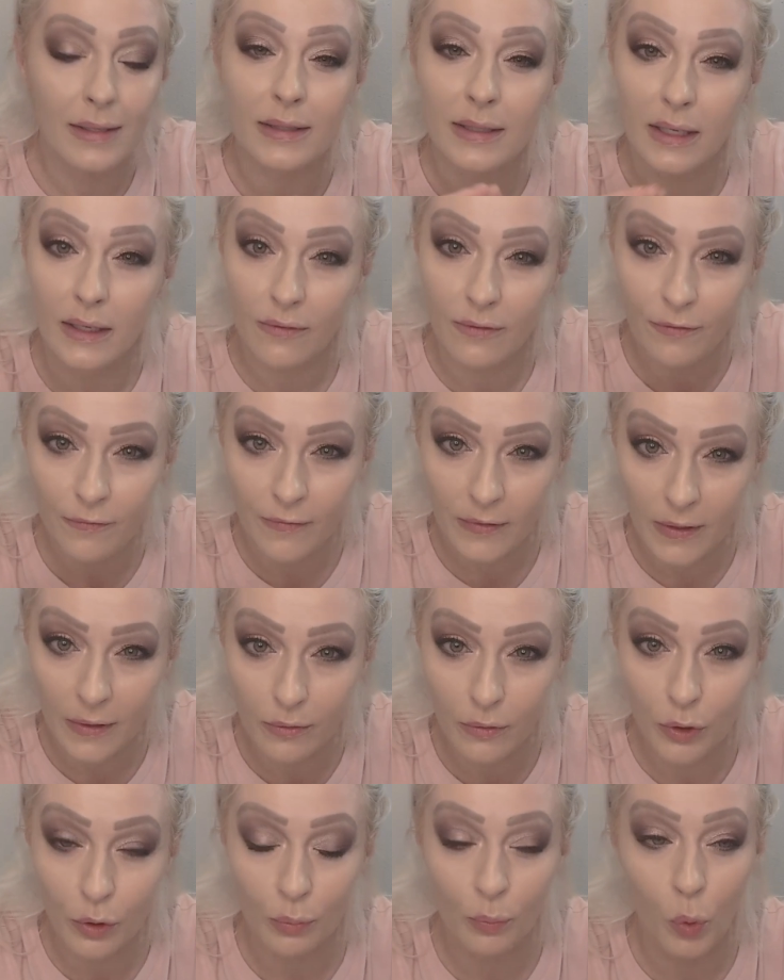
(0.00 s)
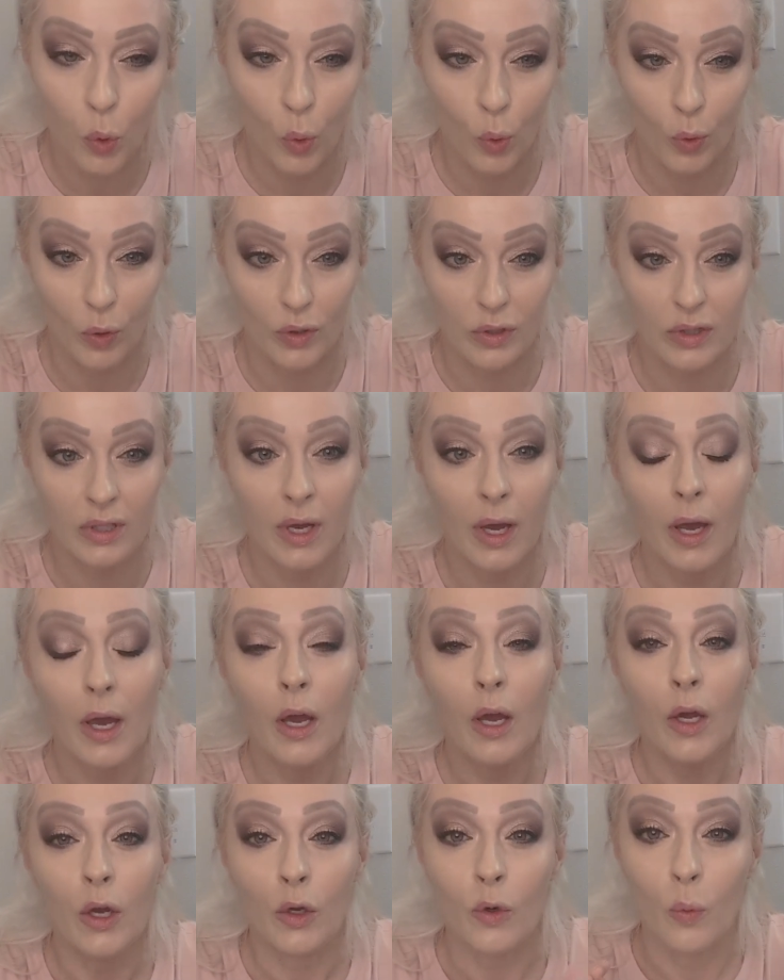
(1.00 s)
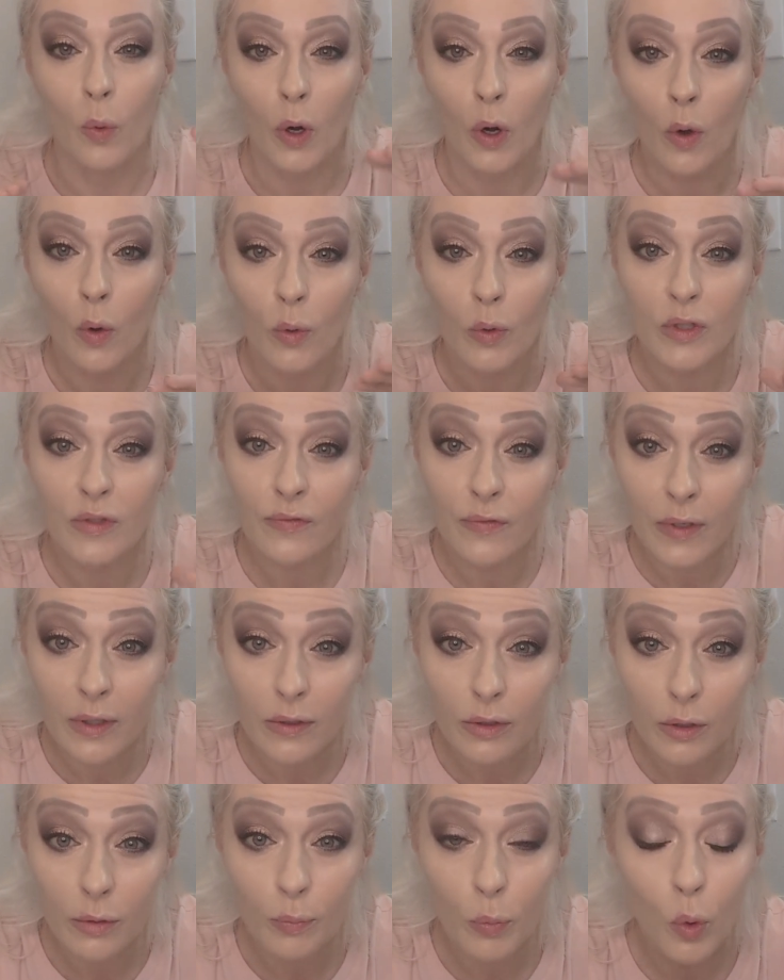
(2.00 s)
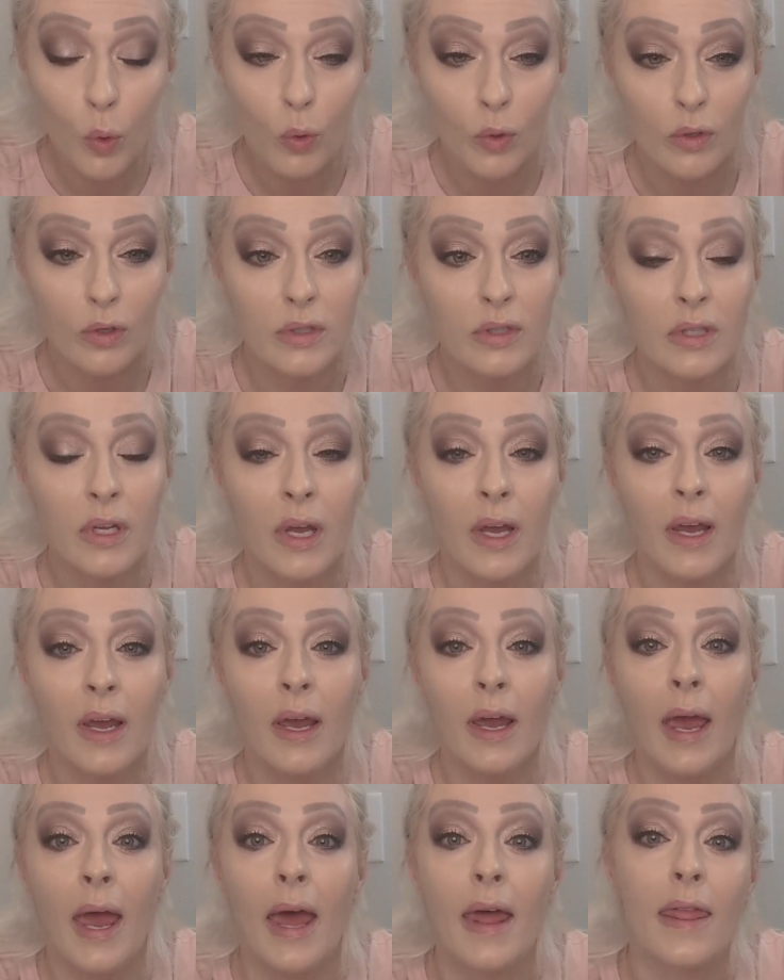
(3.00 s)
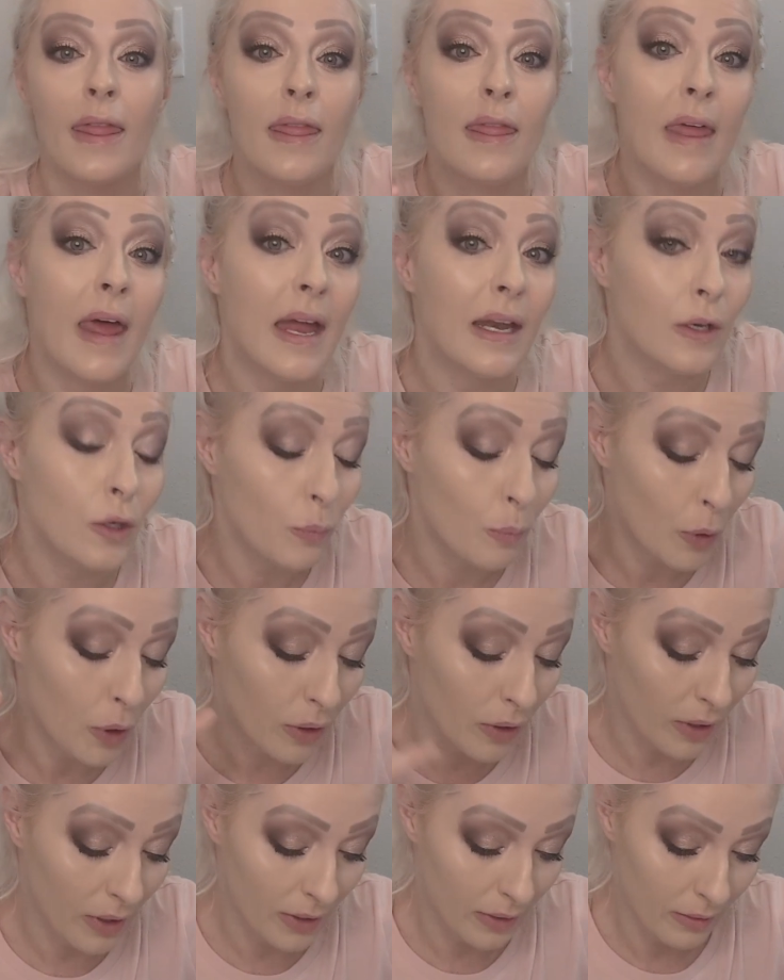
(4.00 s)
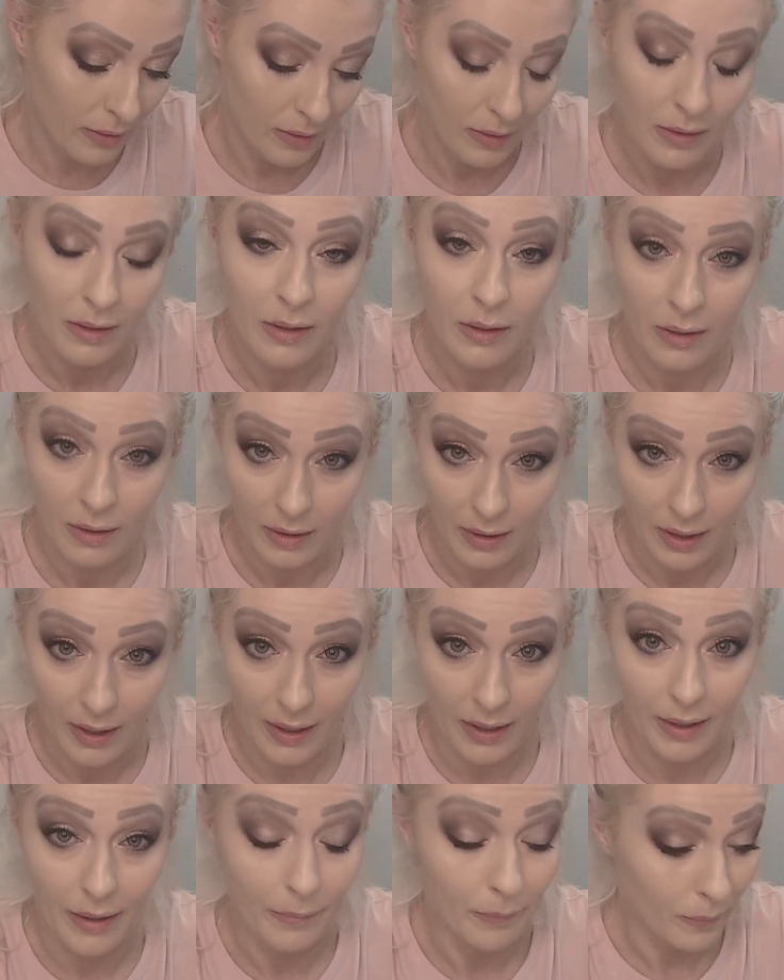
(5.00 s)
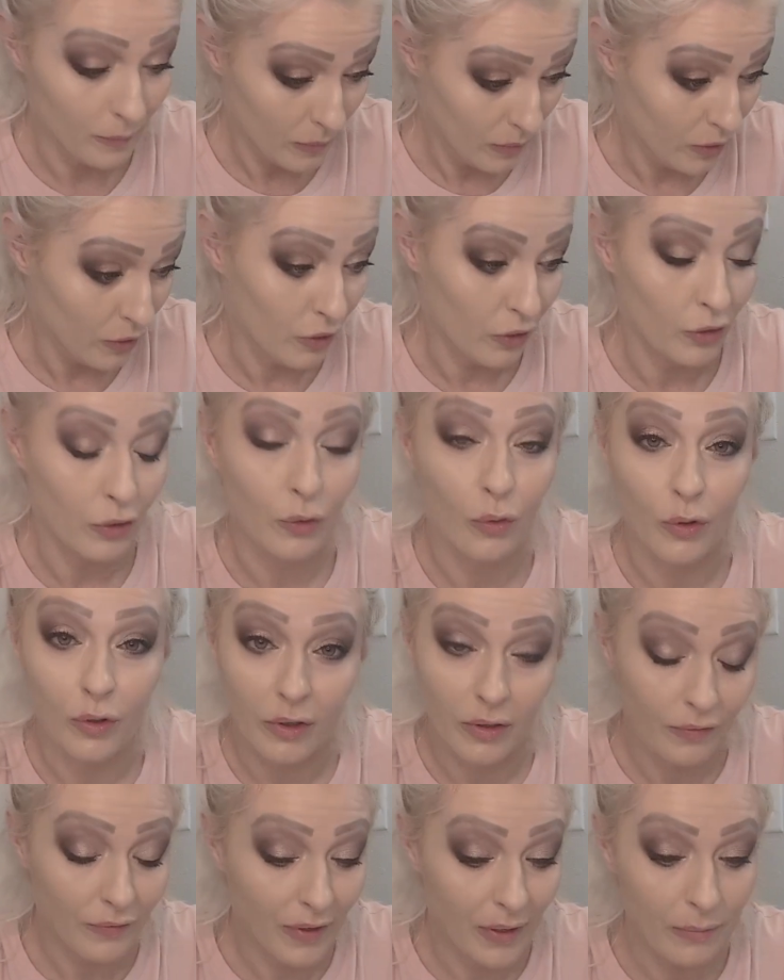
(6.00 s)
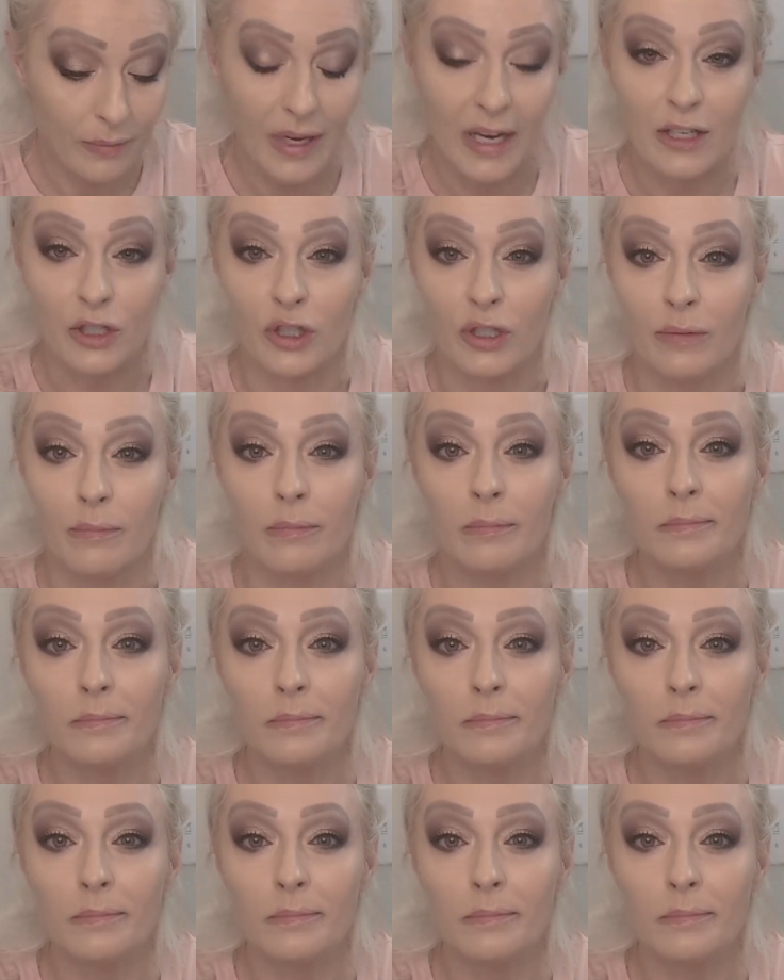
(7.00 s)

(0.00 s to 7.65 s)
it's going to fill your pores. You want to always fill your pores, and then you put on your foundation.